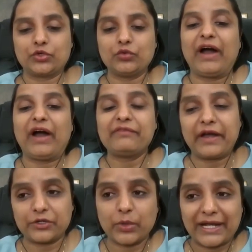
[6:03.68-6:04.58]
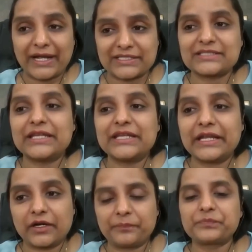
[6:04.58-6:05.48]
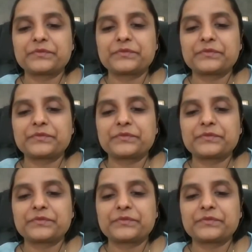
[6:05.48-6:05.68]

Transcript: to Wi-Fi to access data.